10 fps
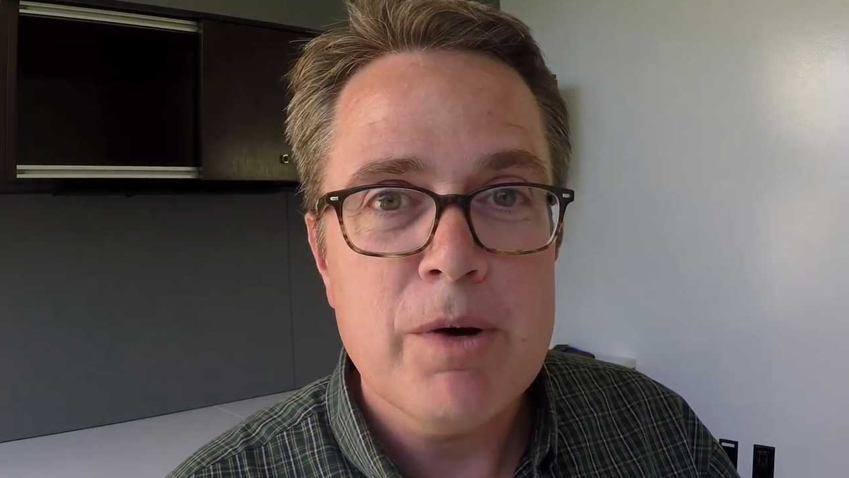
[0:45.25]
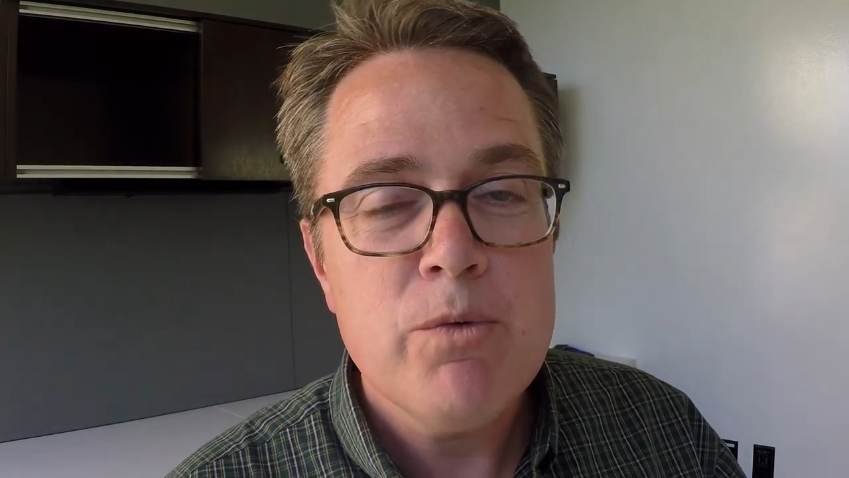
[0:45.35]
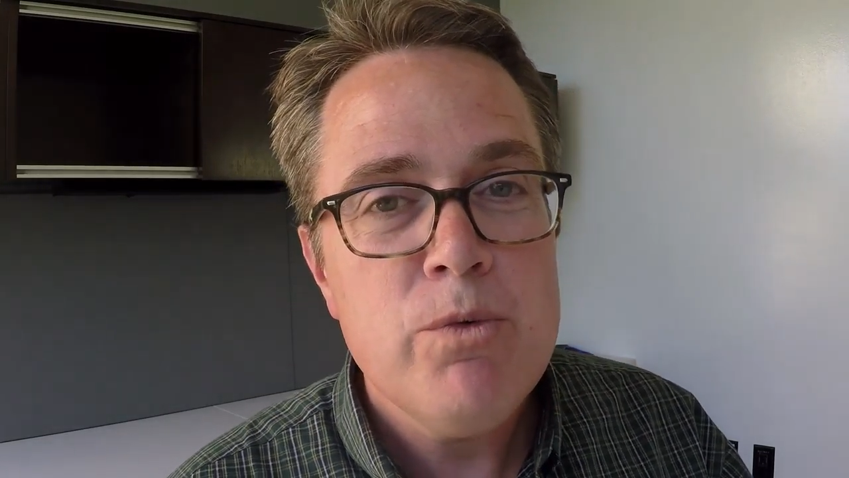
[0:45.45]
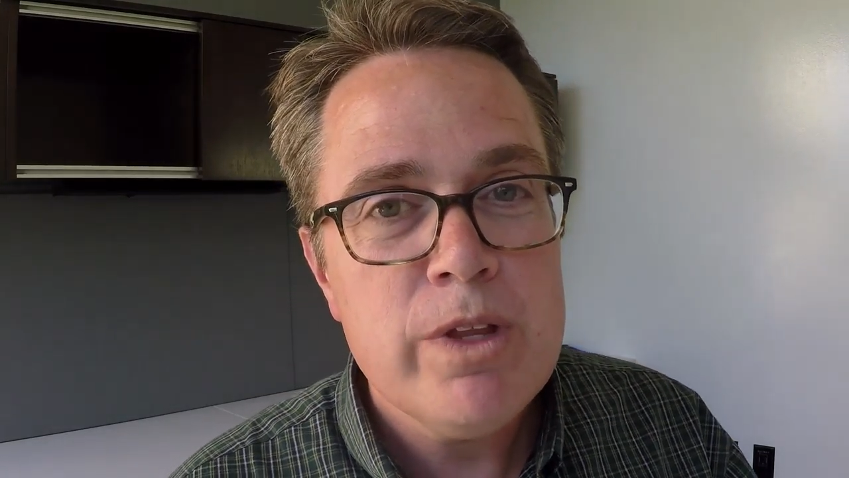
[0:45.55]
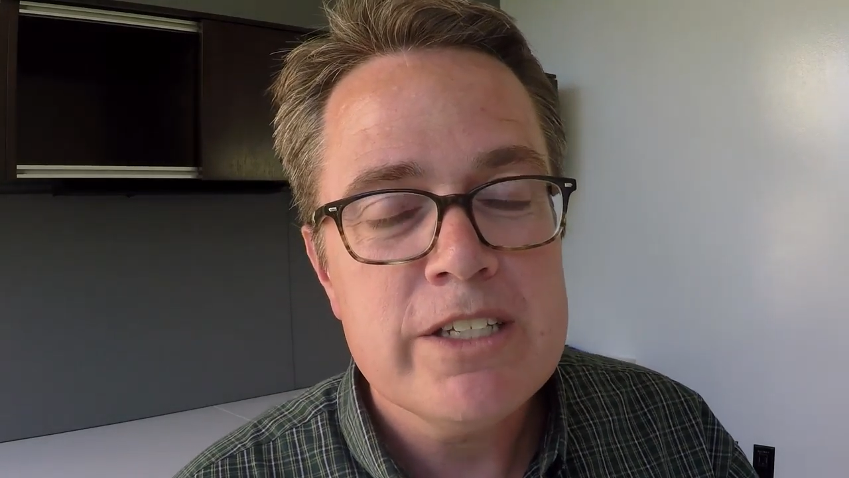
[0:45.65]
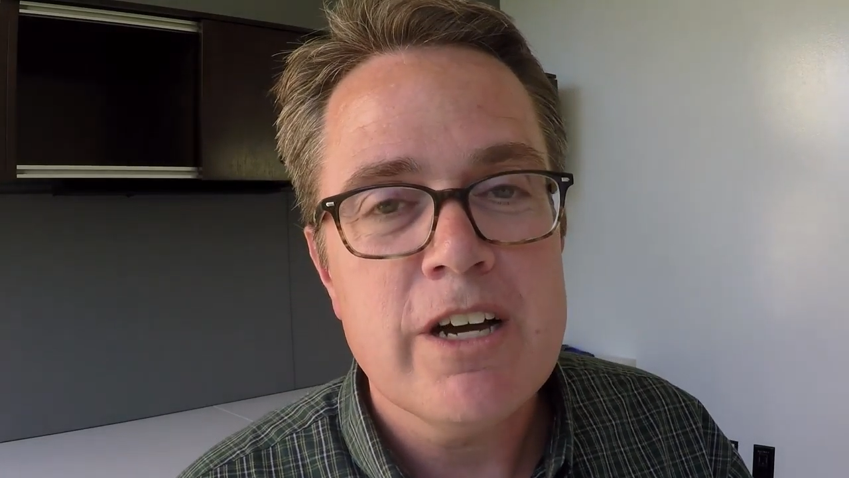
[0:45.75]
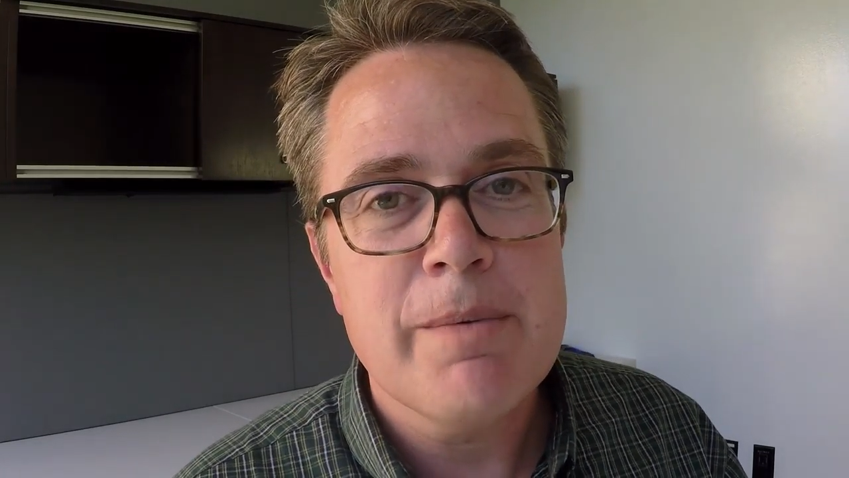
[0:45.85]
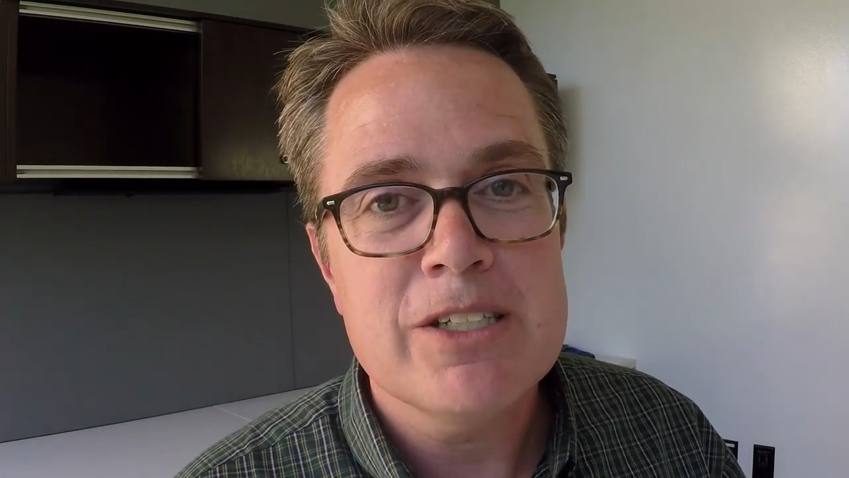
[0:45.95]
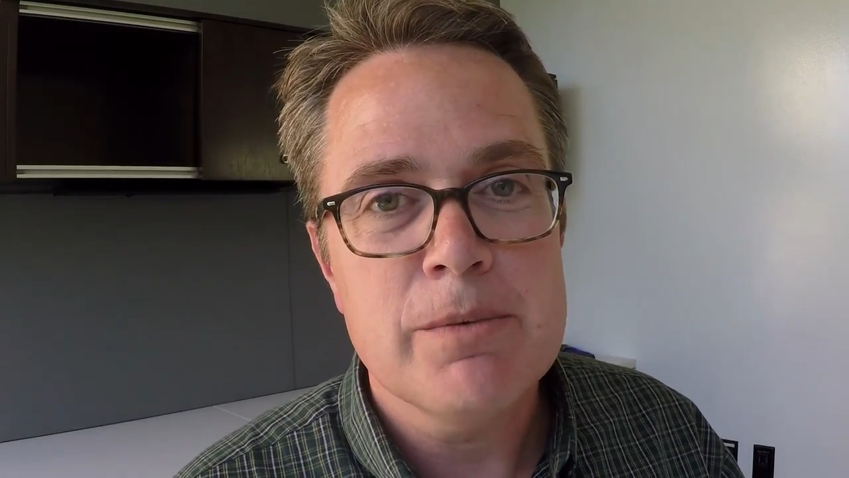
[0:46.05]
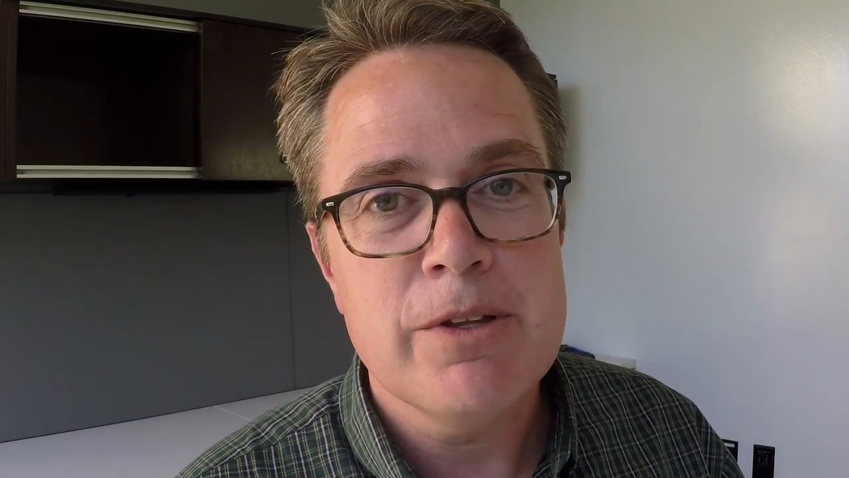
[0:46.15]
but really talk
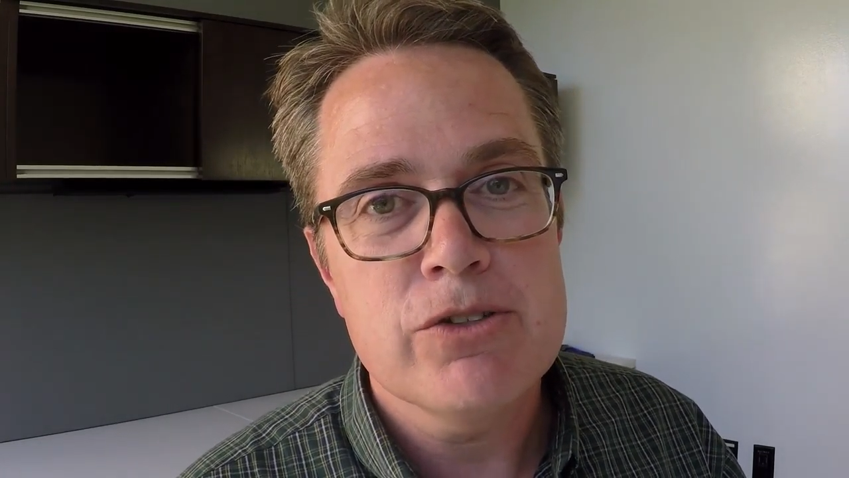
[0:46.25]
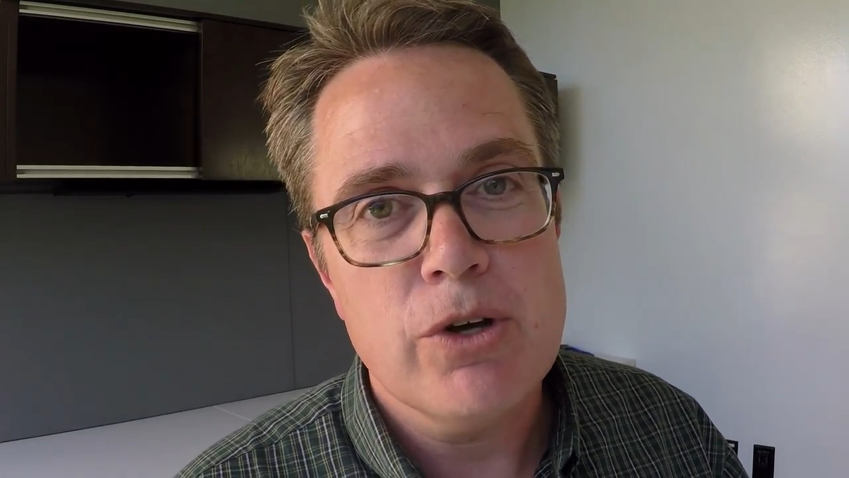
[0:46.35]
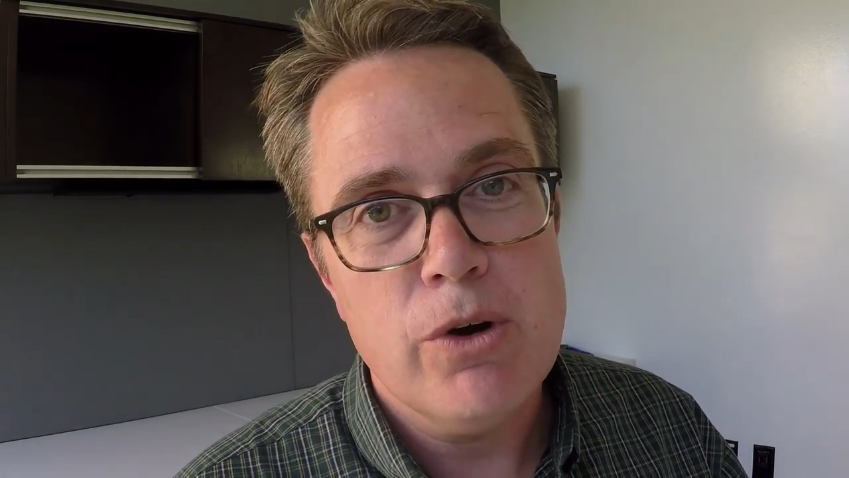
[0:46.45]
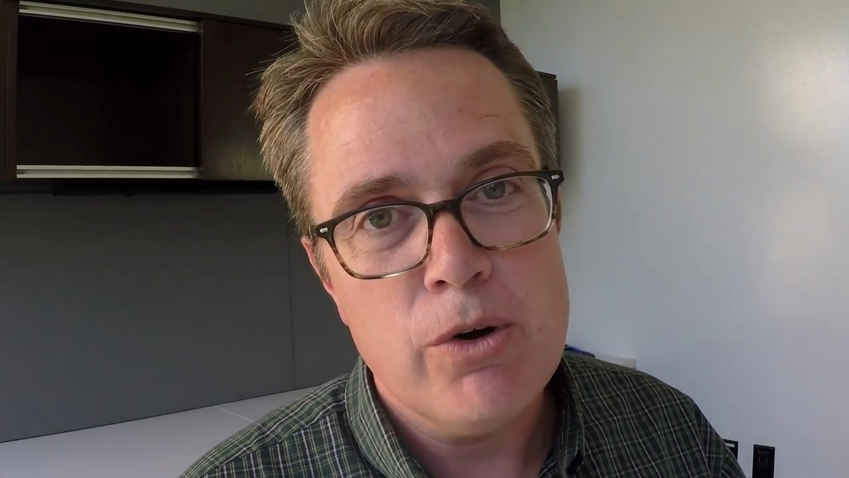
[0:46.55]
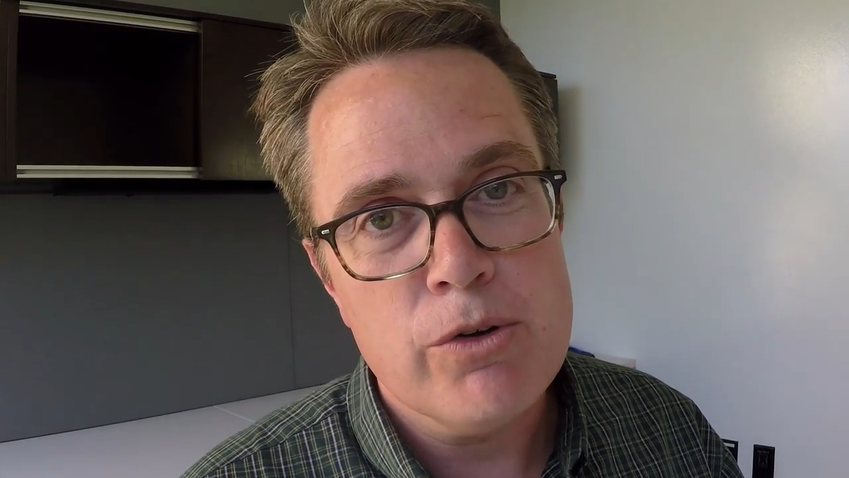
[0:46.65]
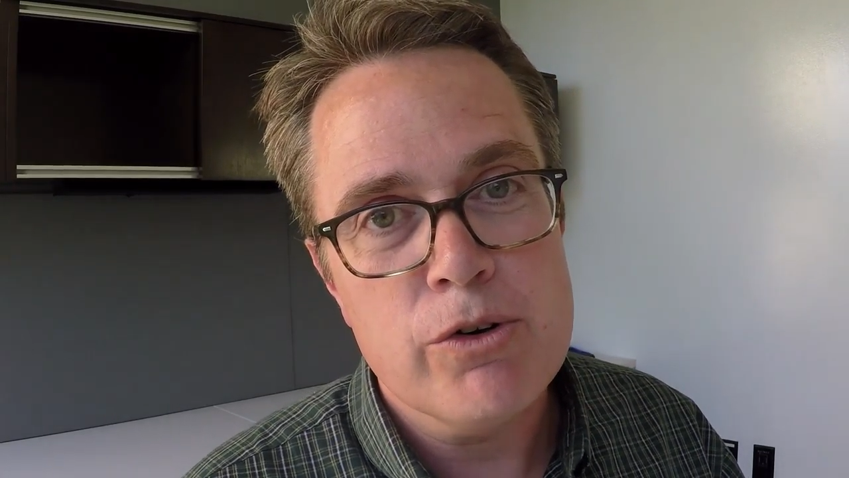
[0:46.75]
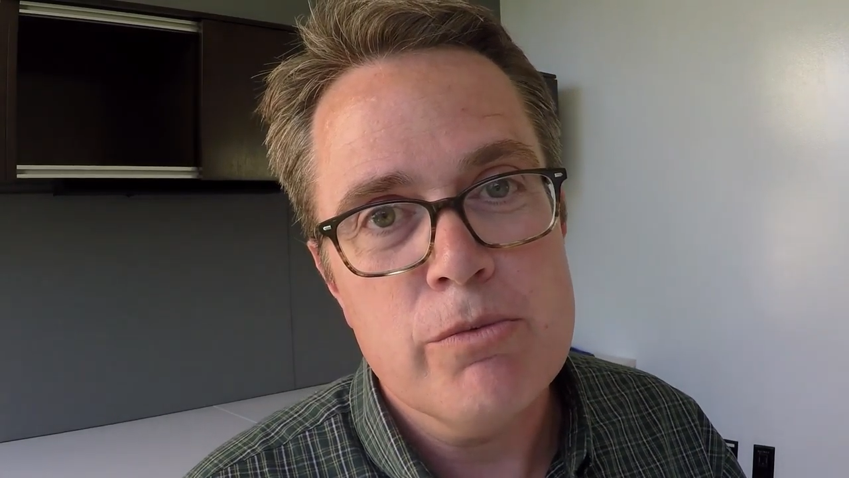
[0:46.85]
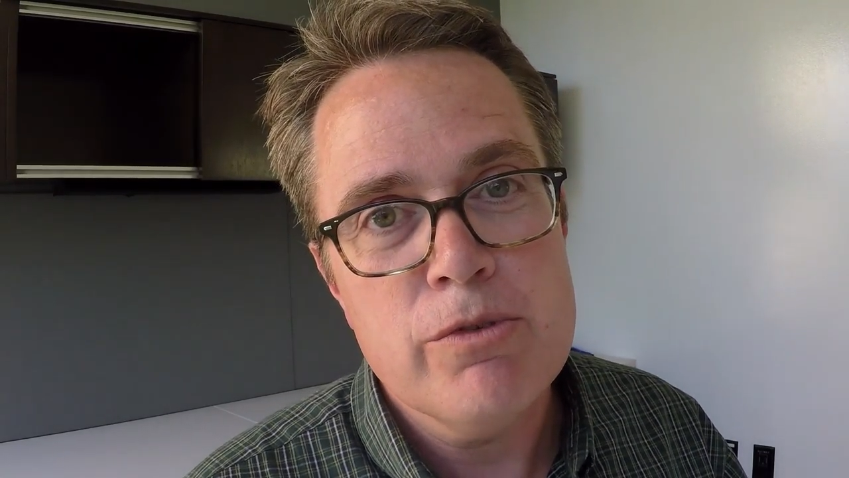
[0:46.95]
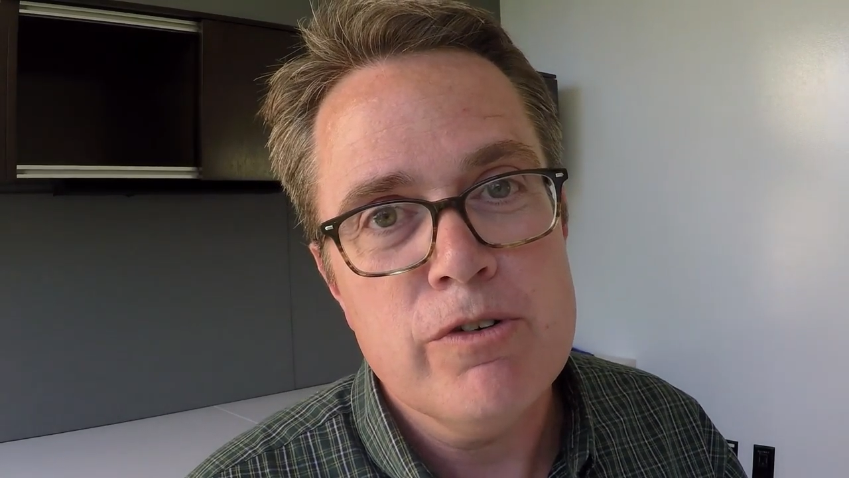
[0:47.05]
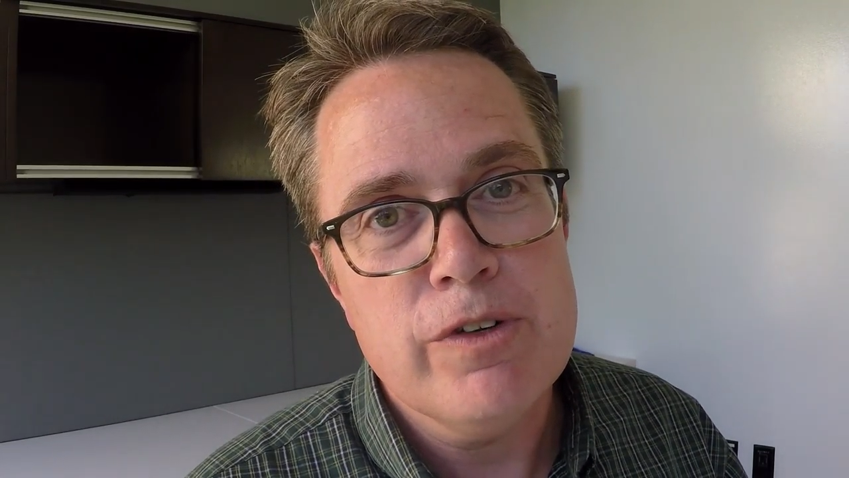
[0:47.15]
about some of those older
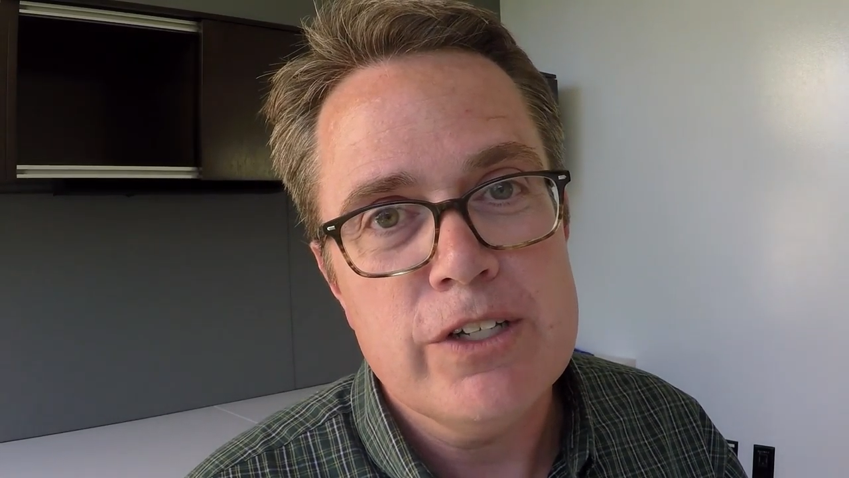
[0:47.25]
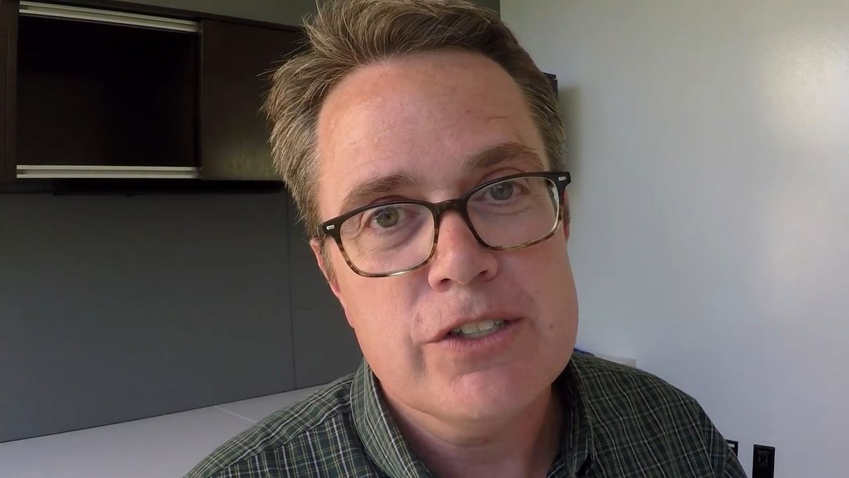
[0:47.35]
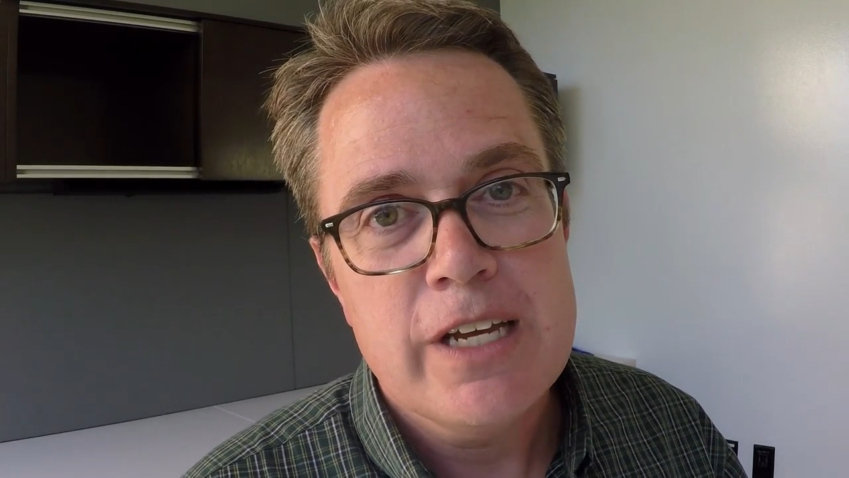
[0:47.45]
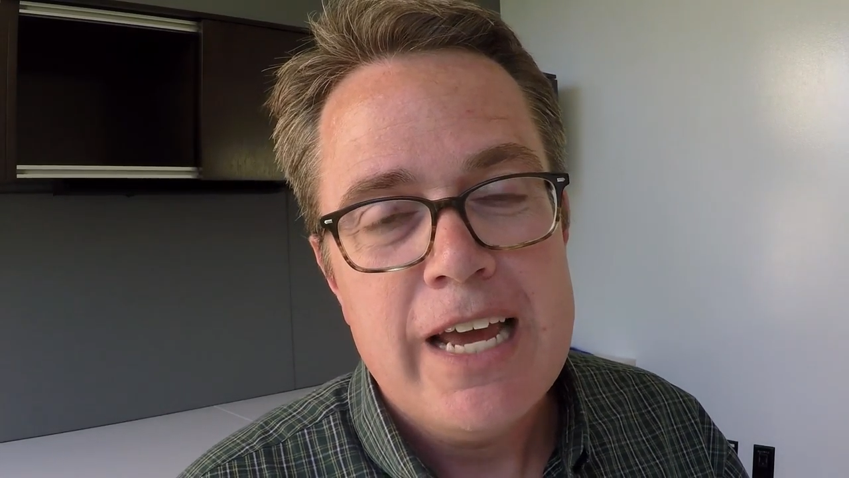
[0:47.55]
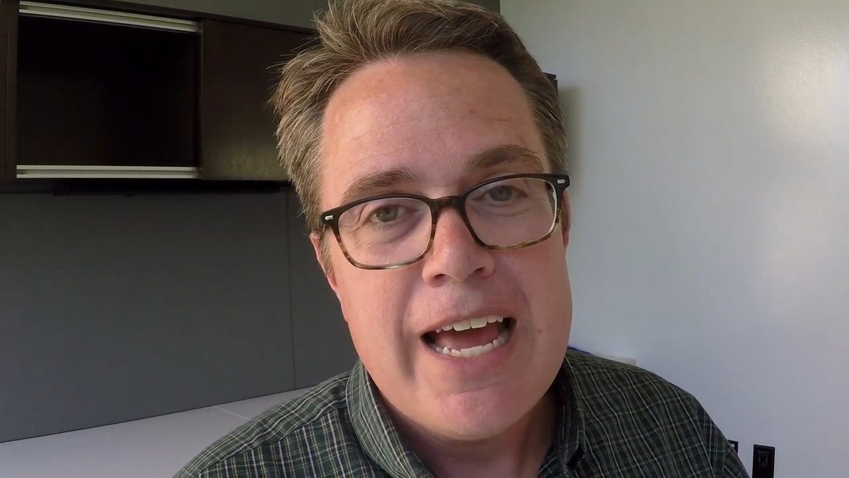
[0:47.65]
movies.